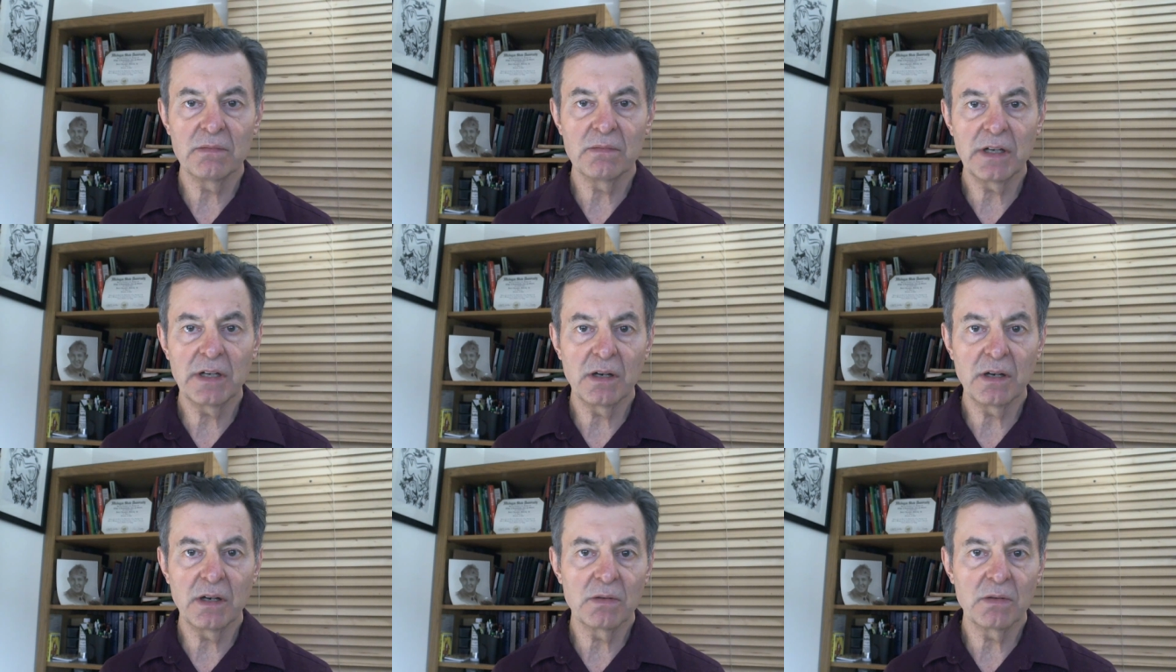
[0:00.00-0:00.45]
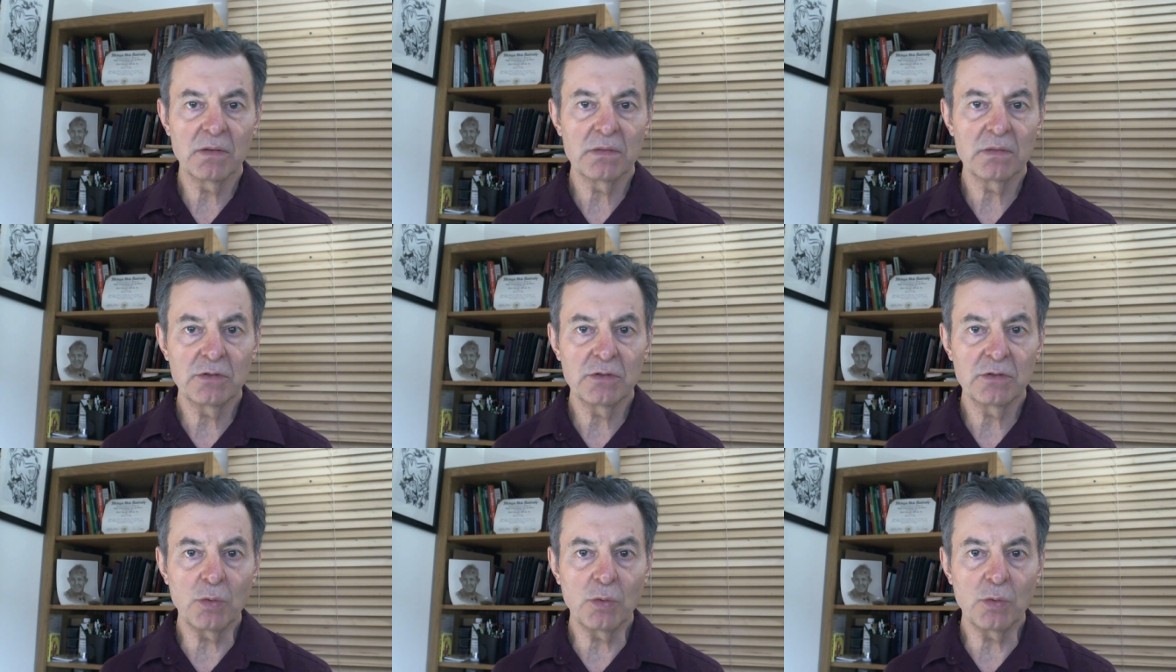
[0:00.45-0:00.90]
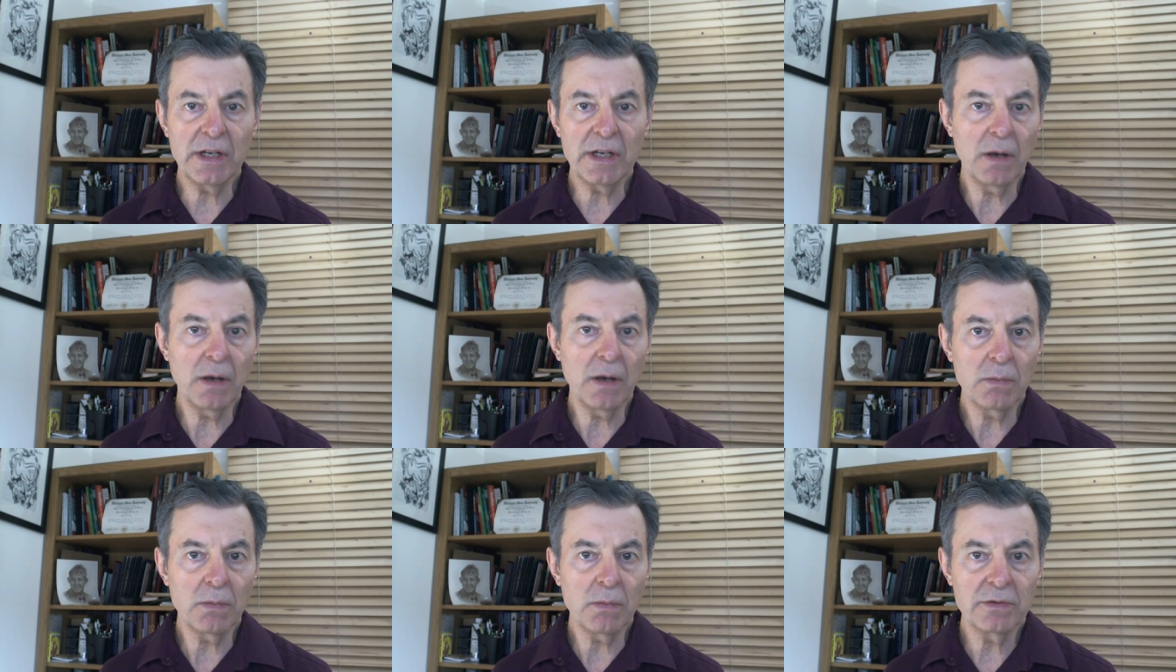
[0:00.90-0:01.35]
You know,
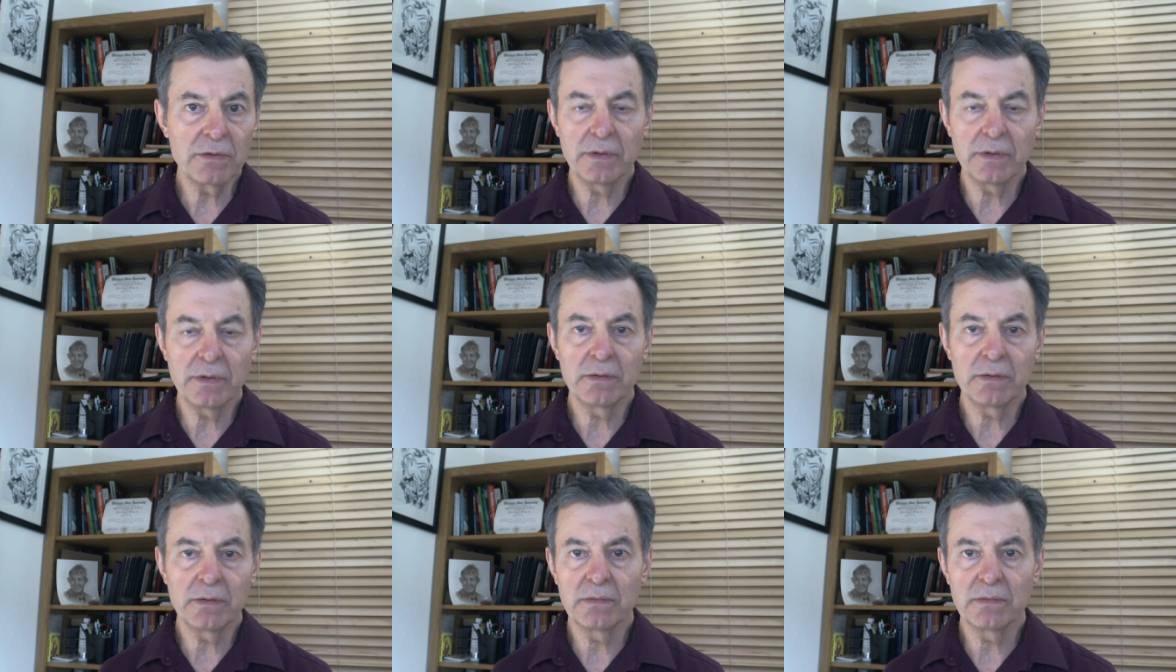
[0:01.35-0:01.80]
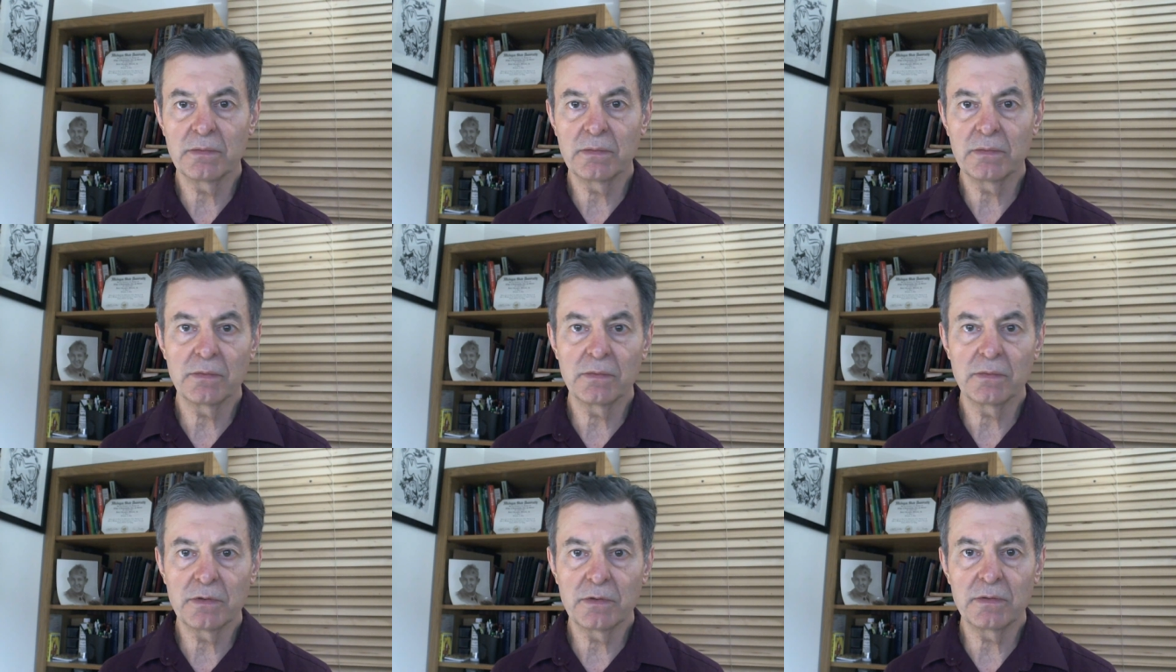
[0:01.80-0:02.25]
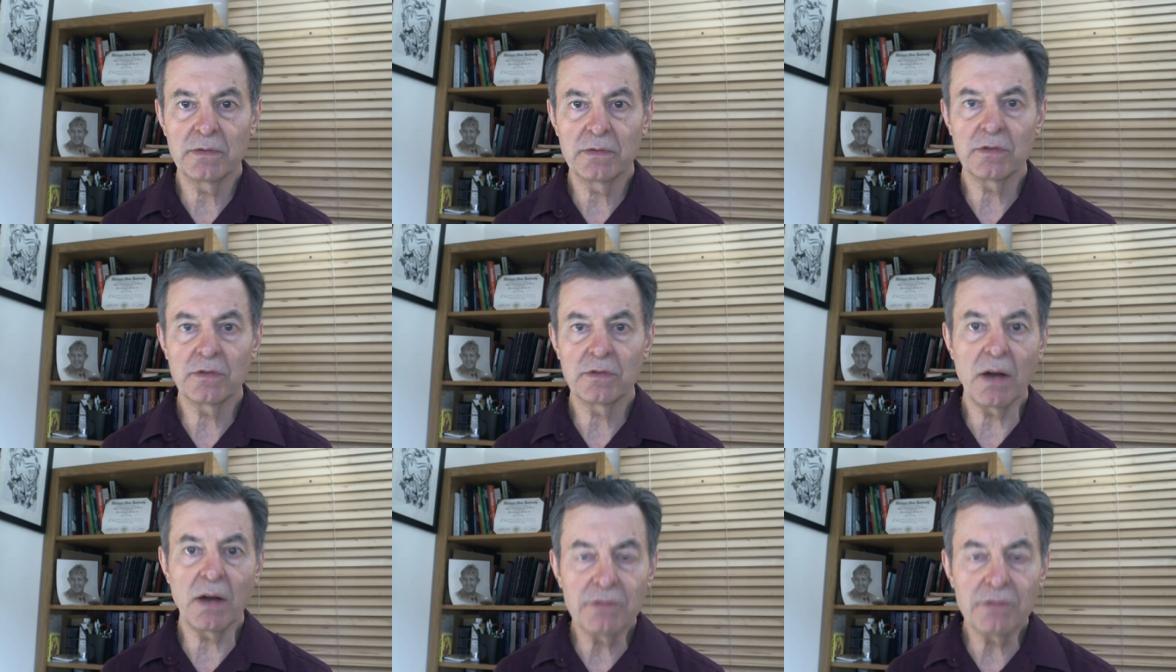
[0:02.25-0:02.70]
Doritos and
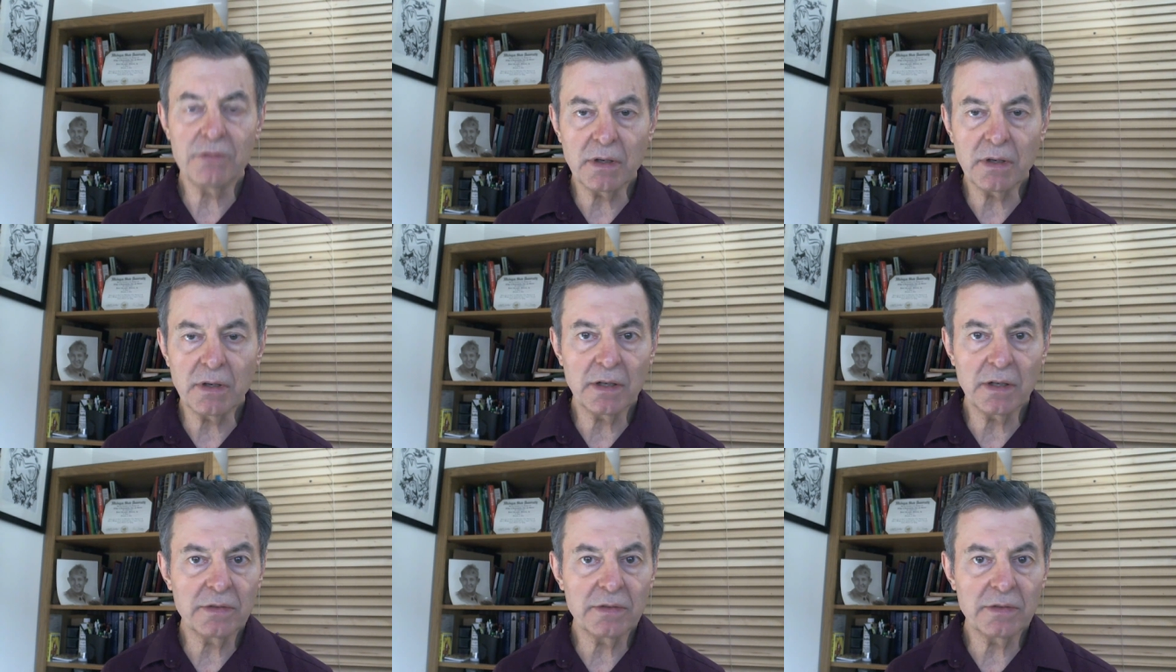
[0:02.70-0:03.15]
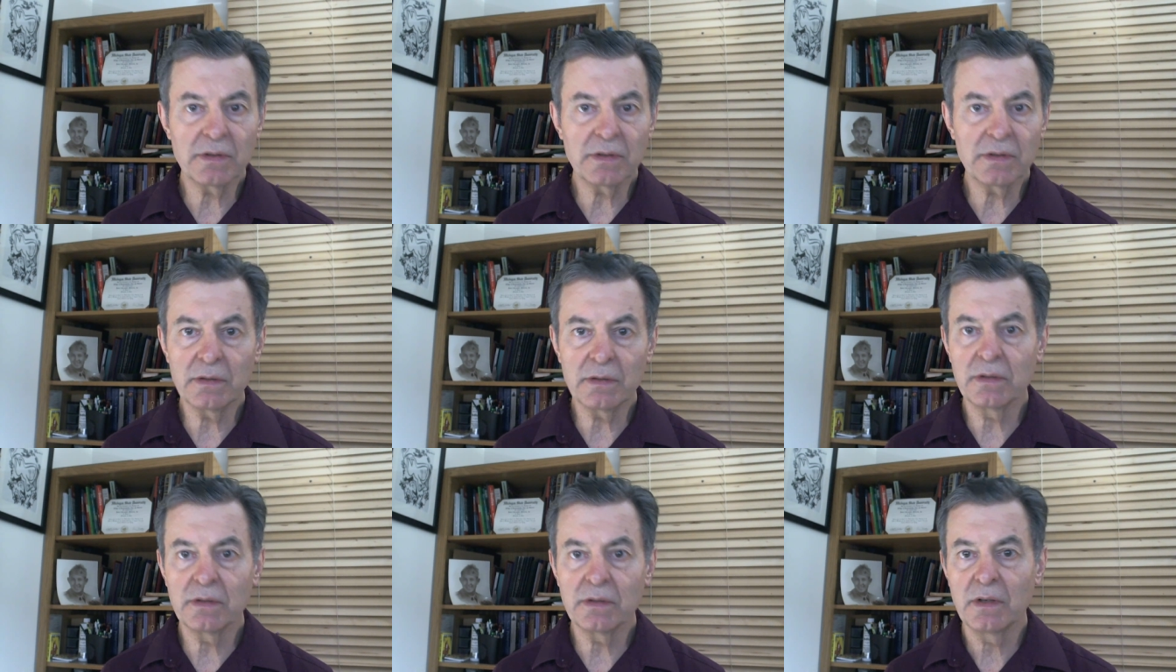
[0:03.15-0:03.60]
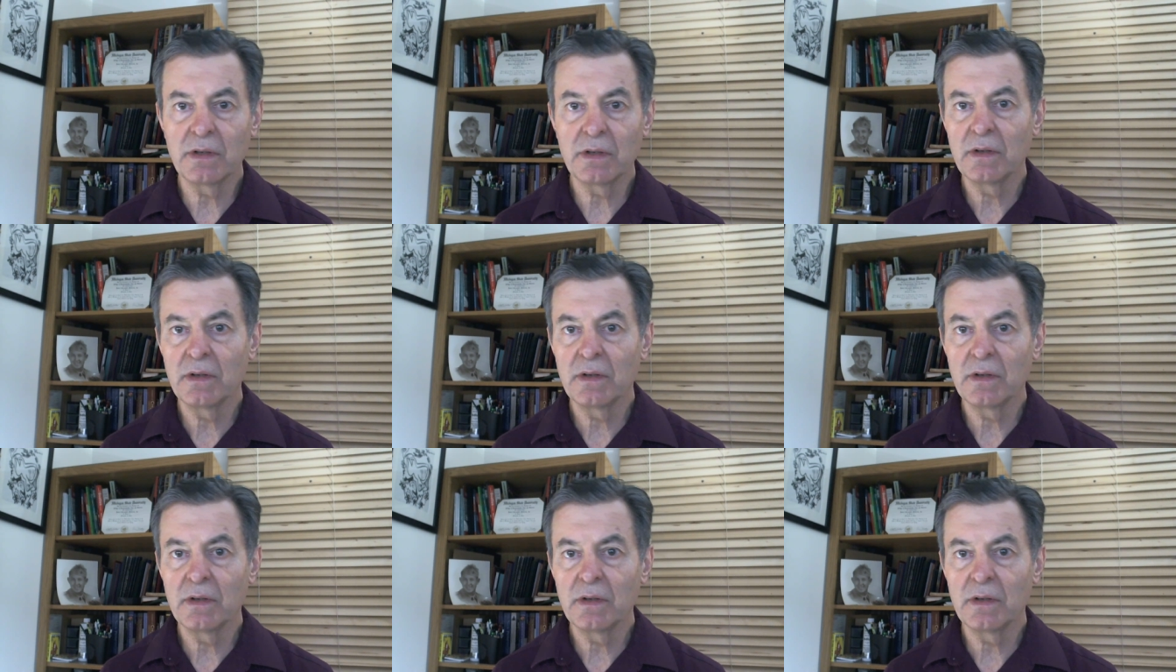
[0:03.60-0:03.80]
soft drinks and